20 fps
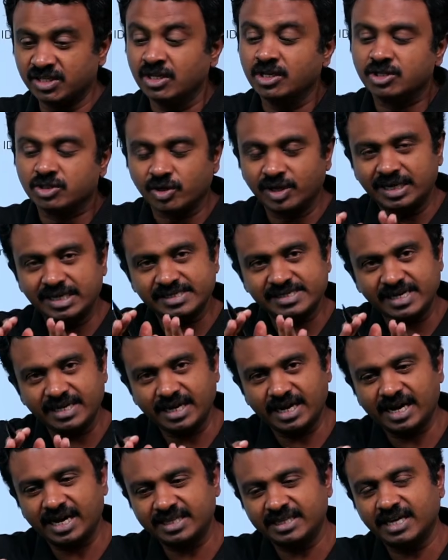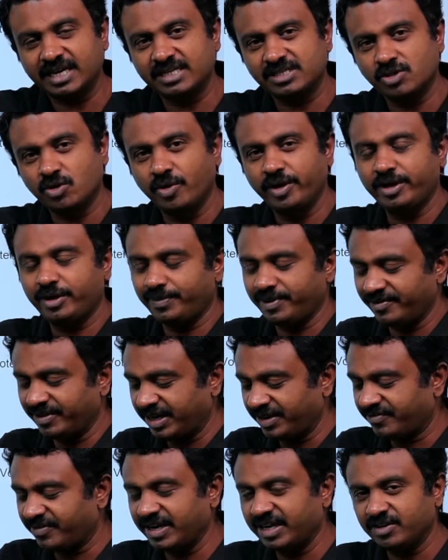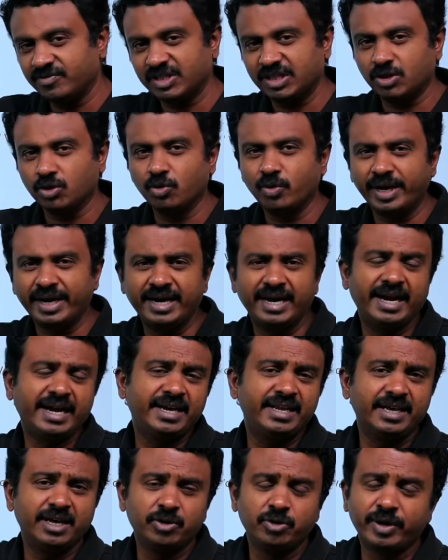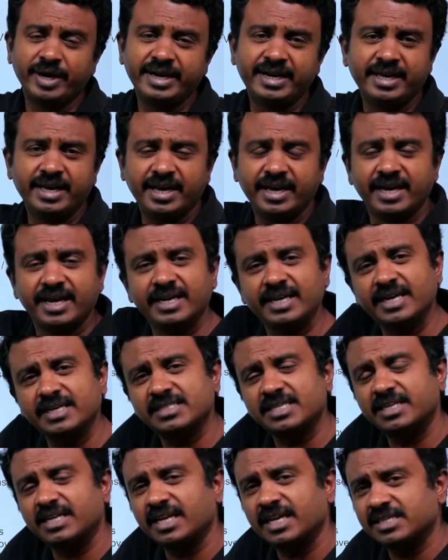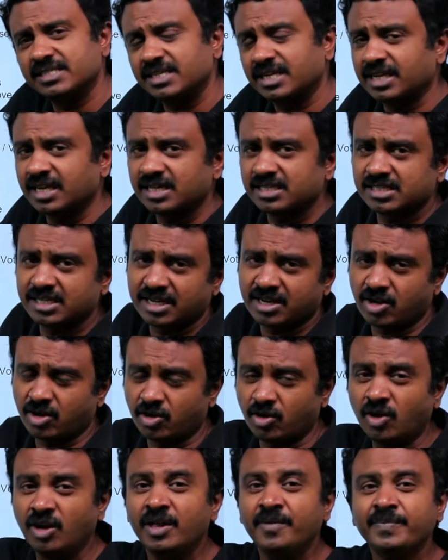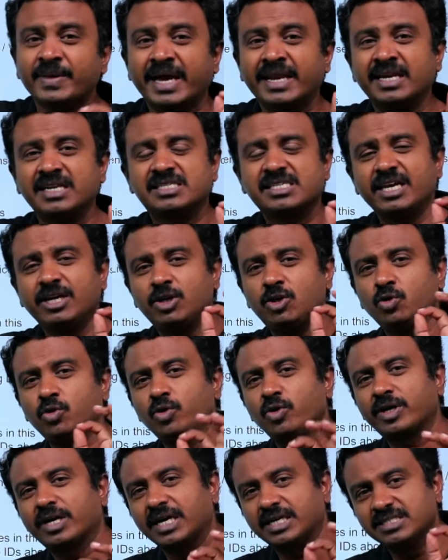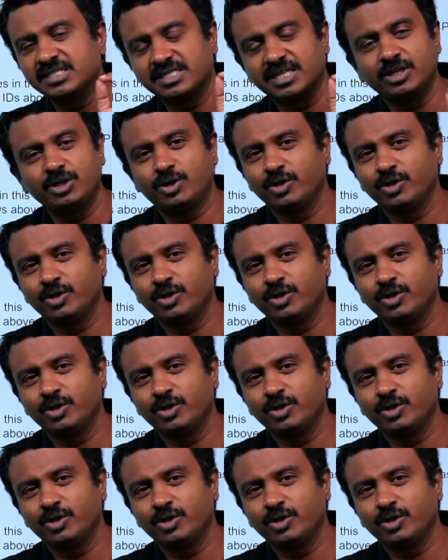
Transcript: So it will say Aadhaar is going to be verified with UIDAI, etc, etc, etc, and all, and it will say do you consent to